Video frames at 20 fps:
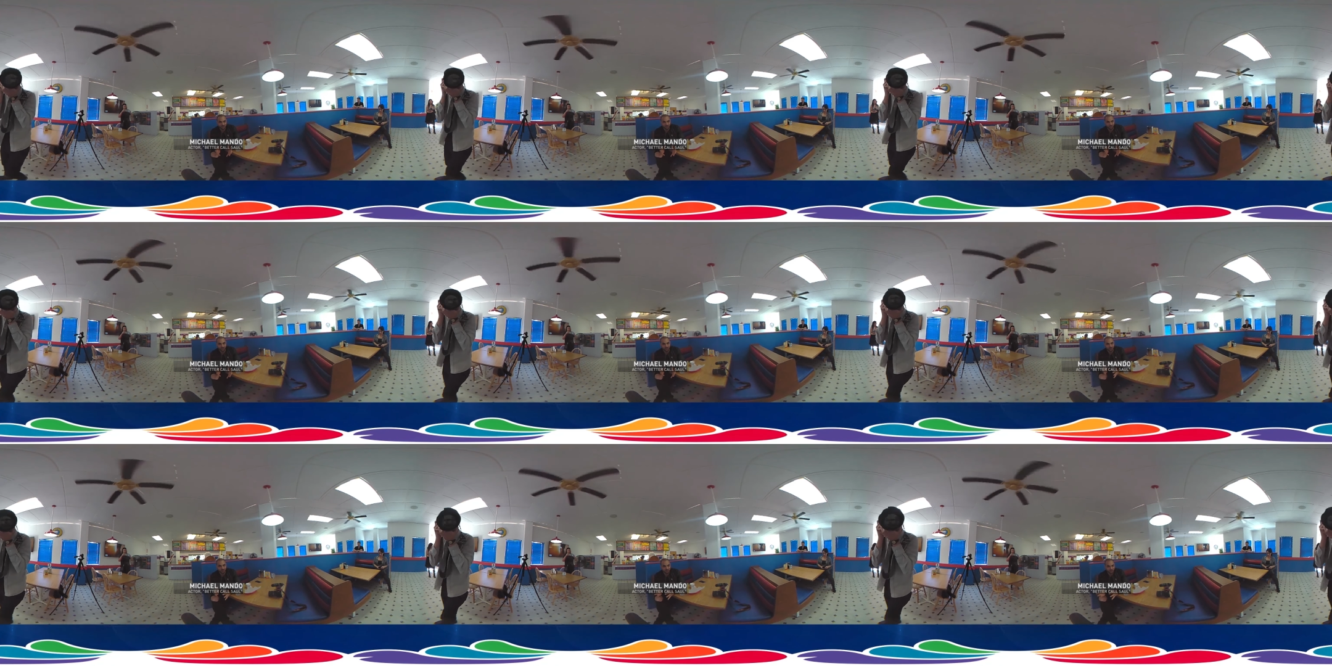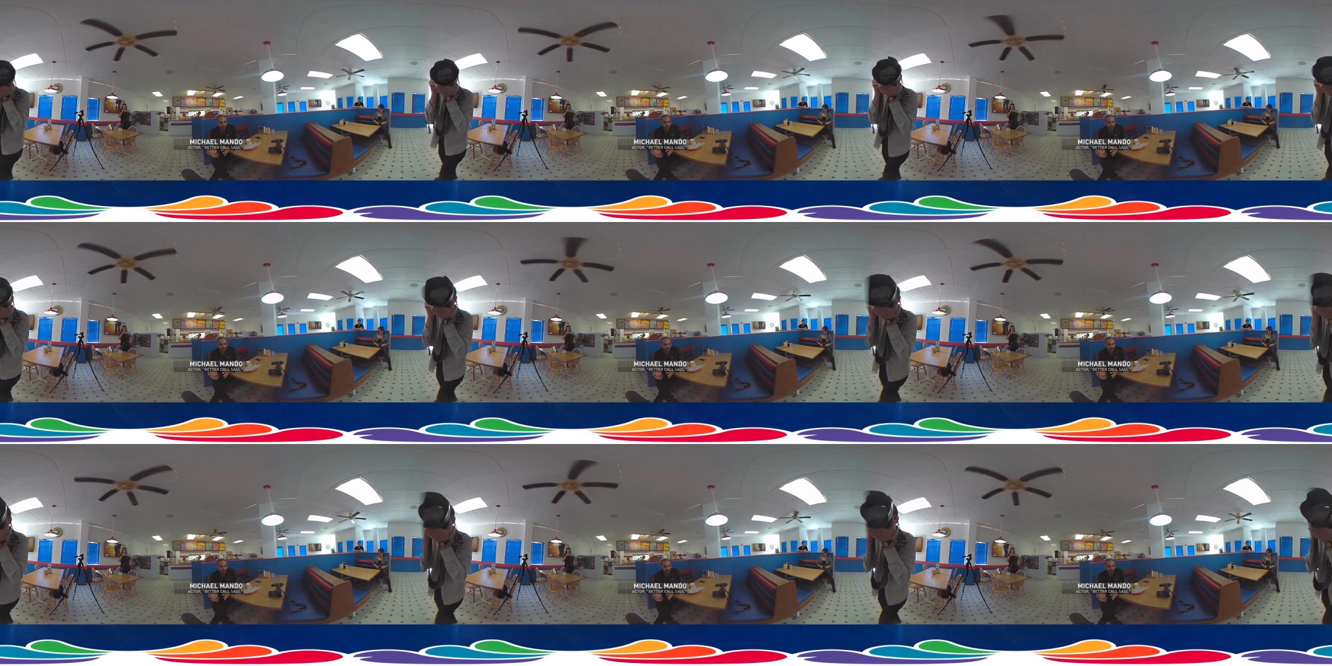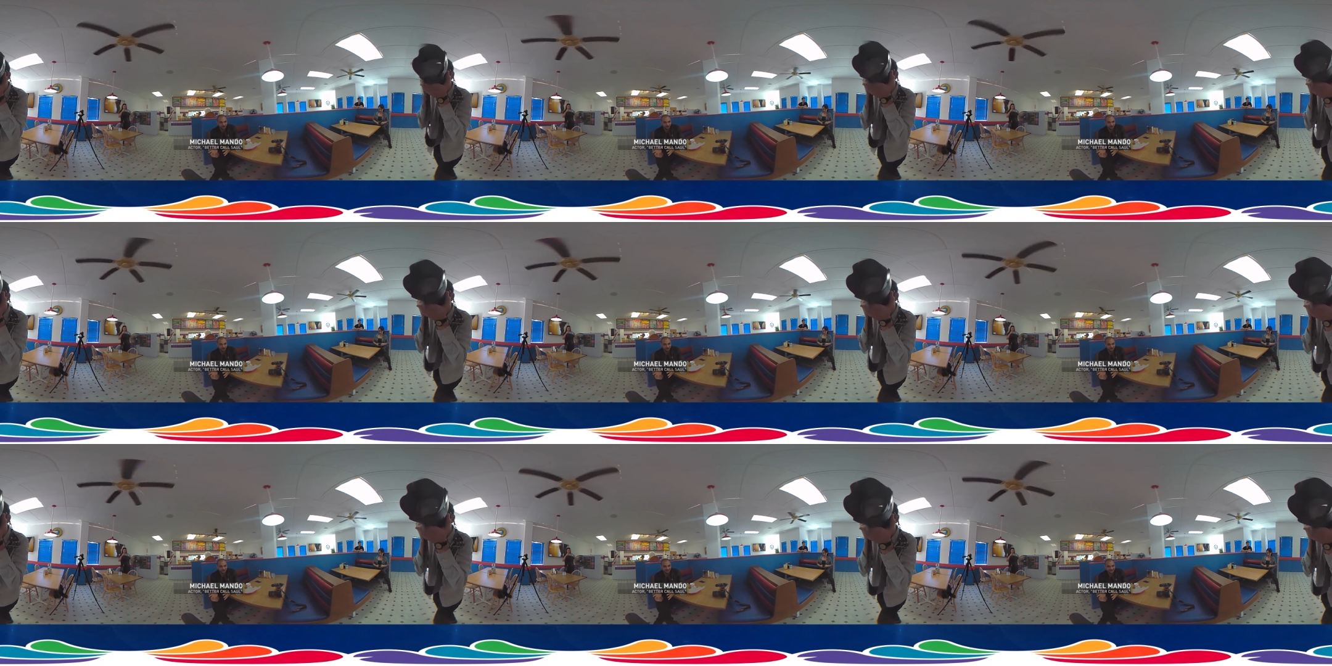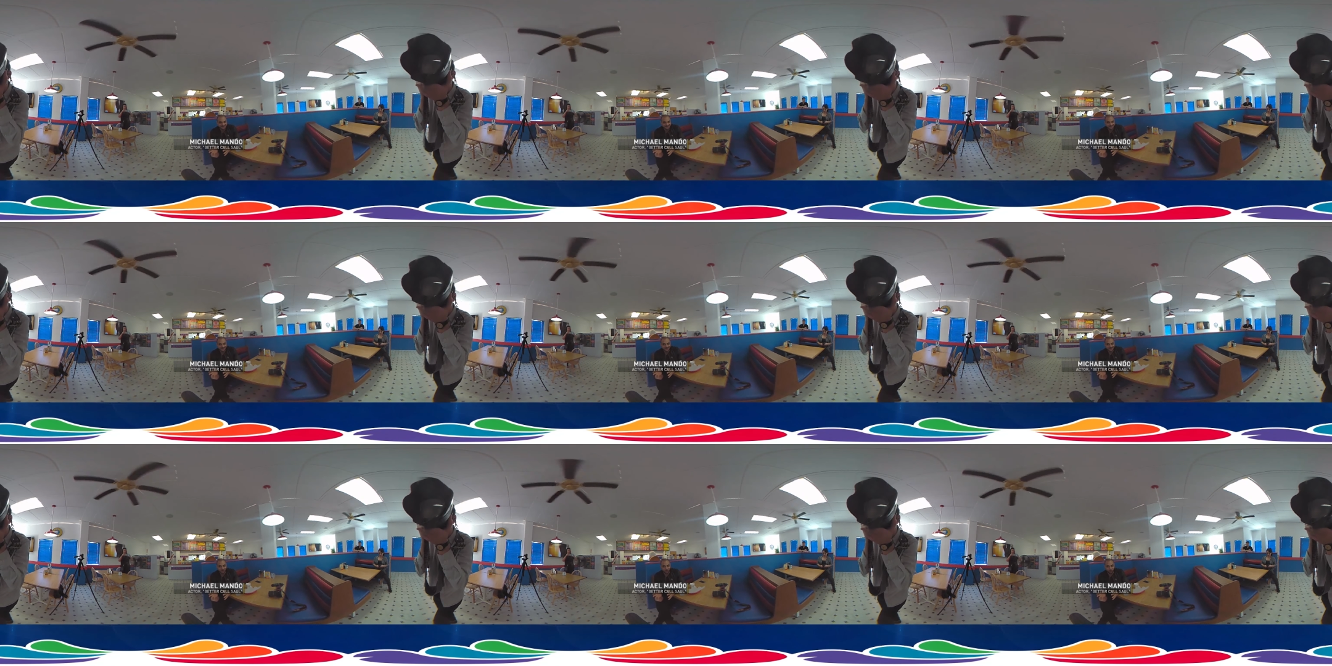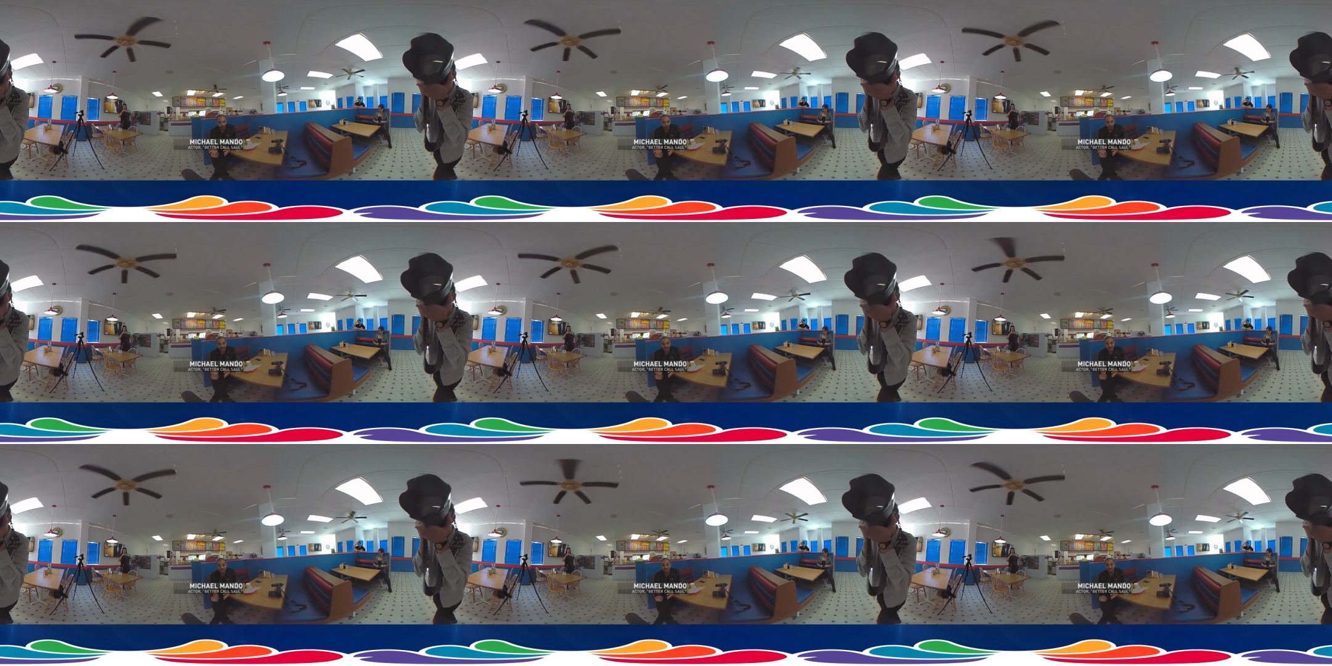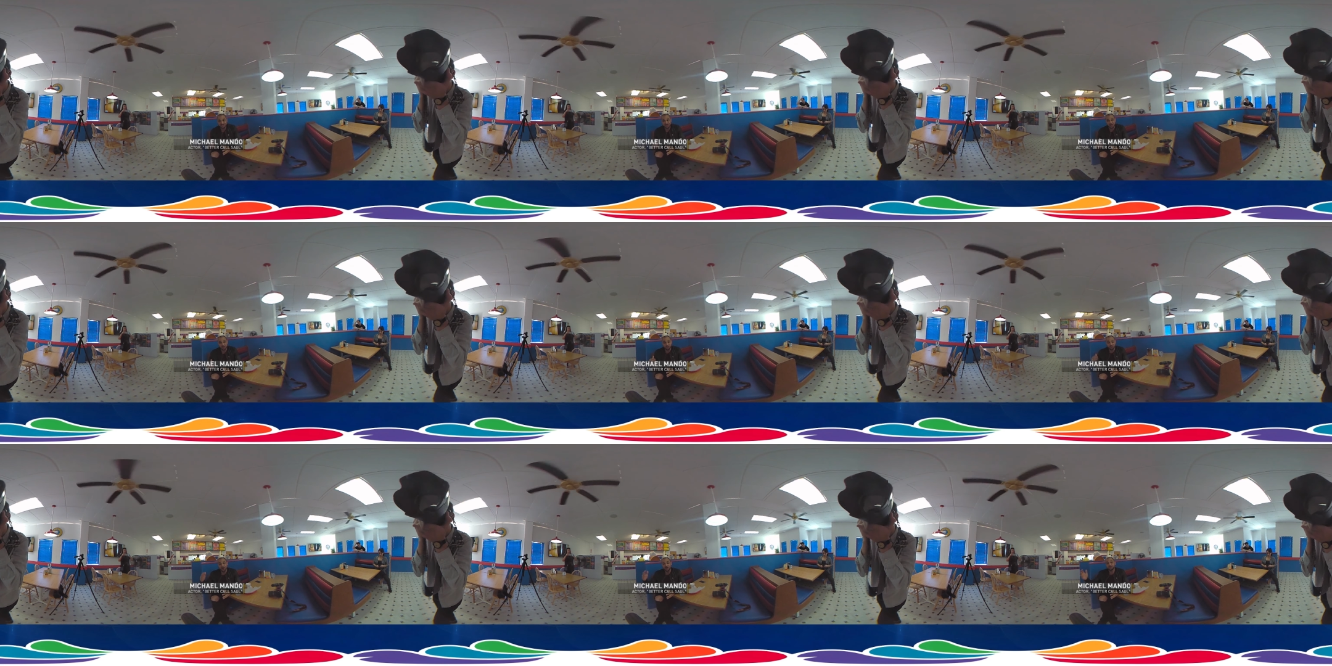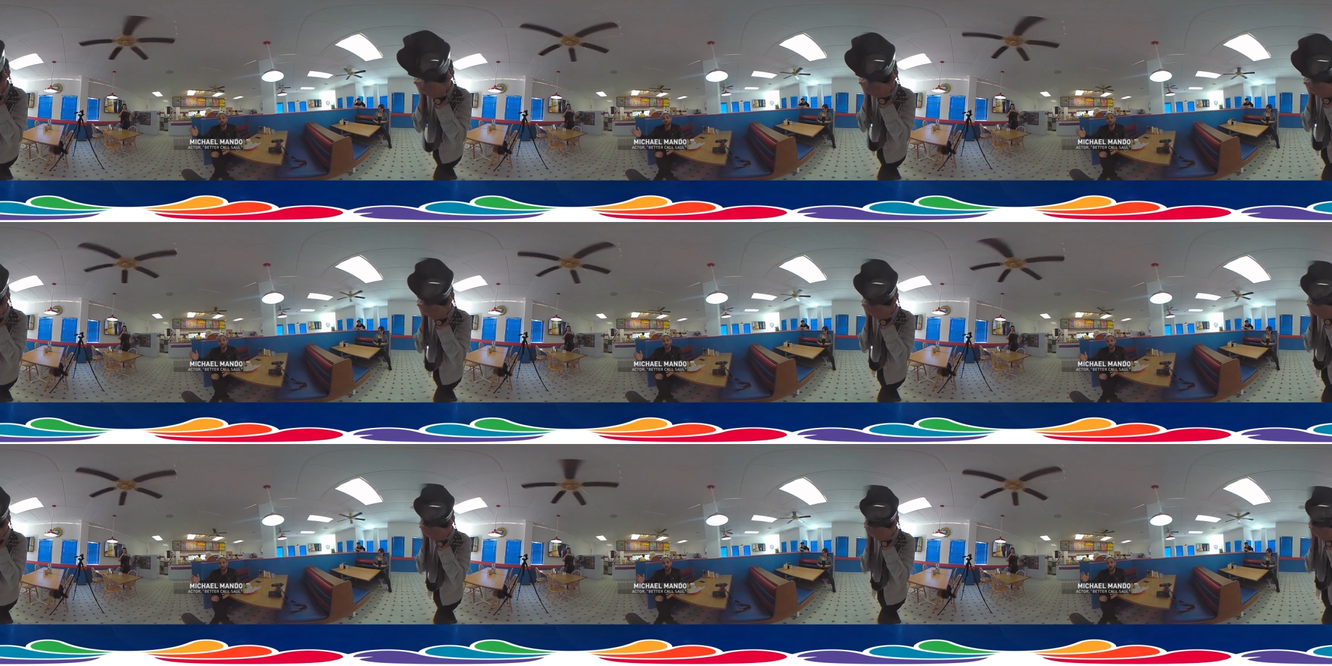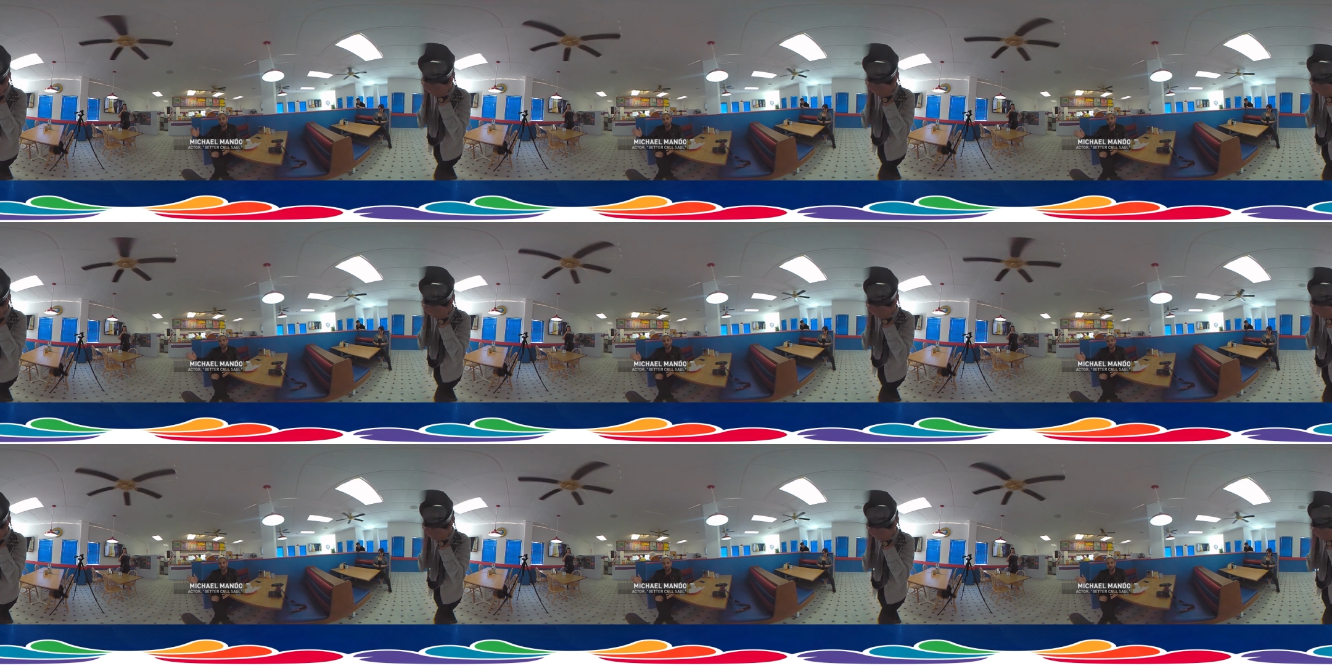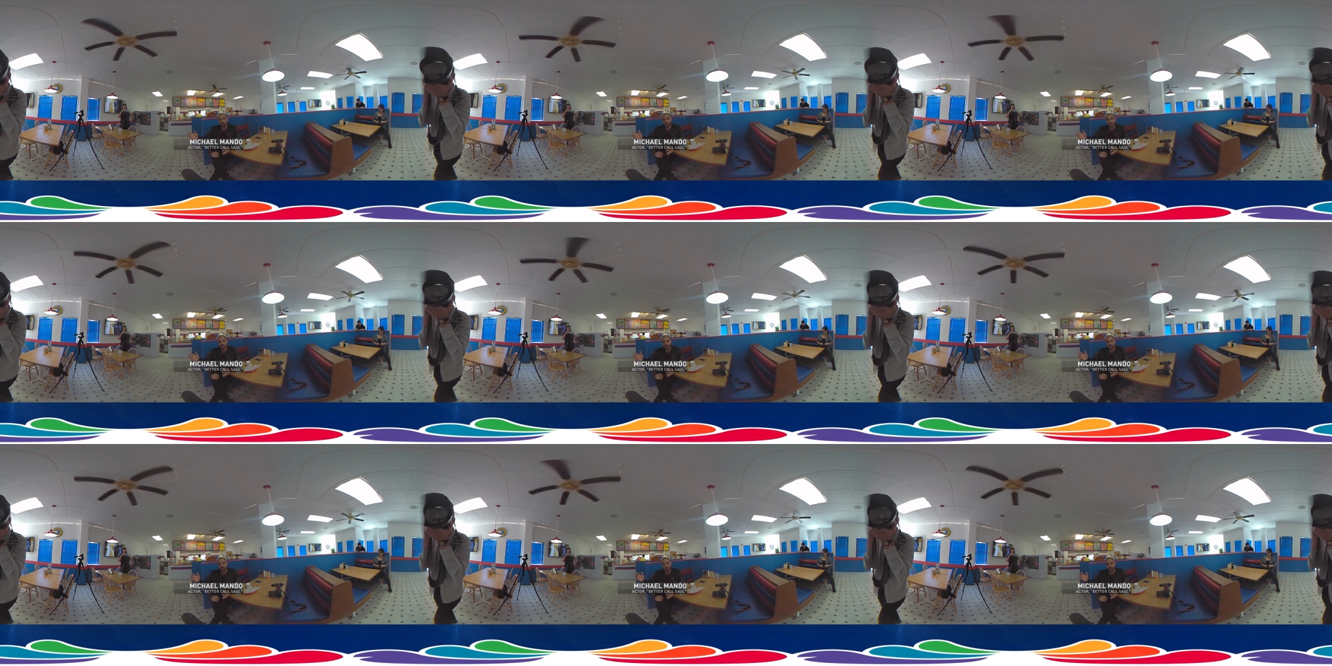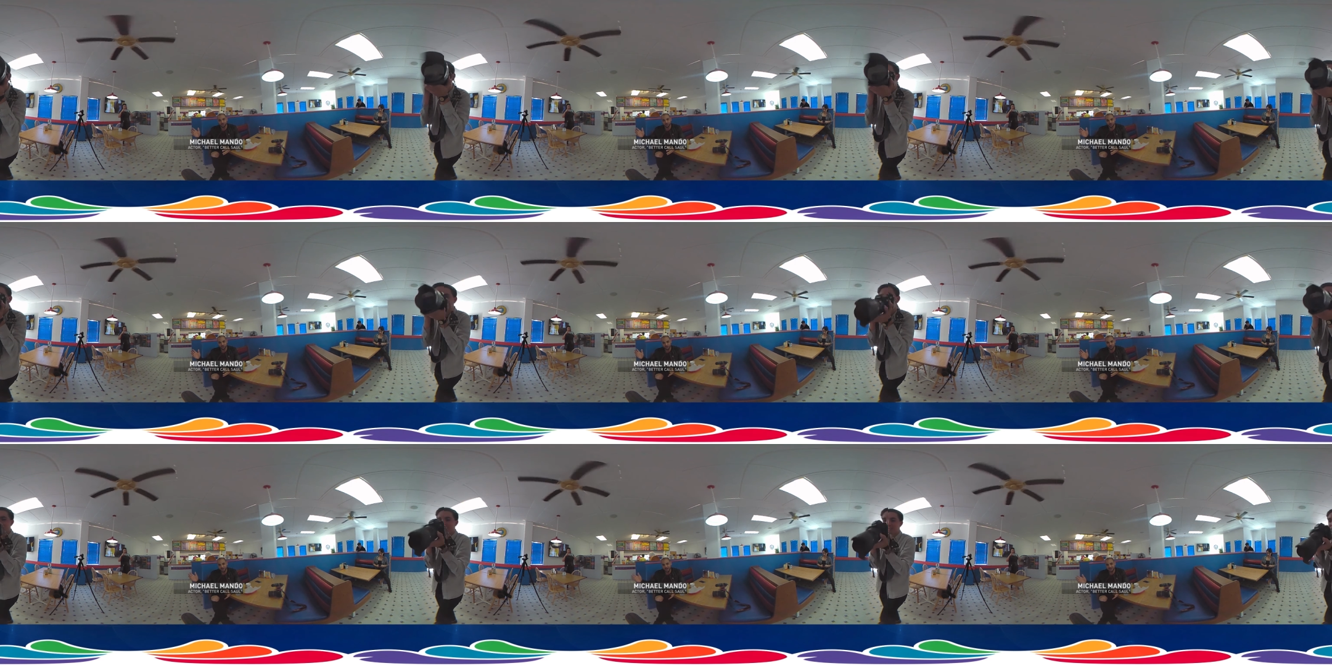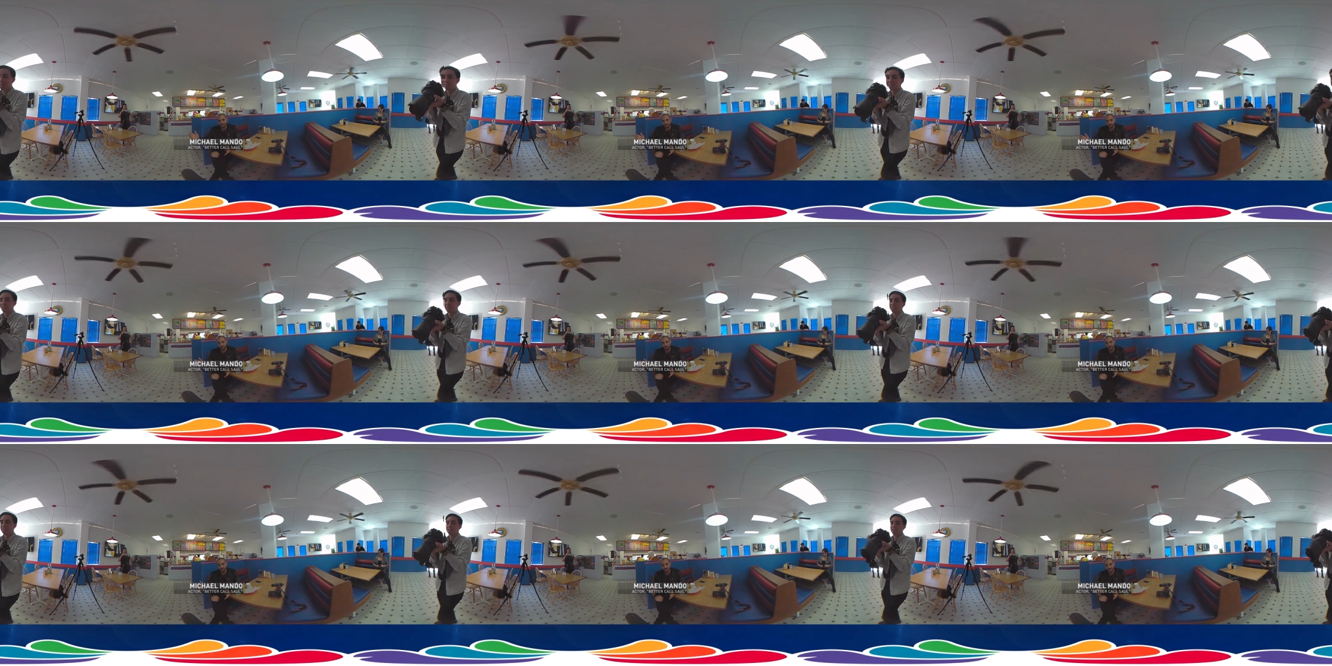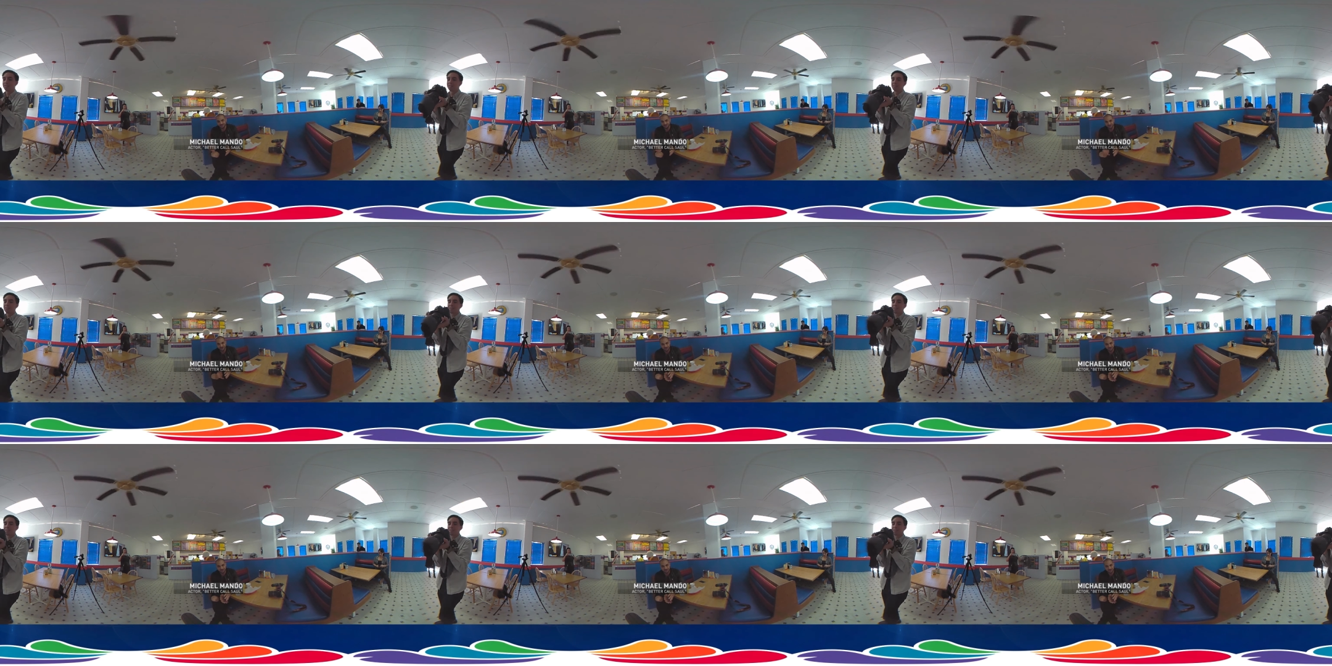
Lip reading: Nobody's mouth can be seen.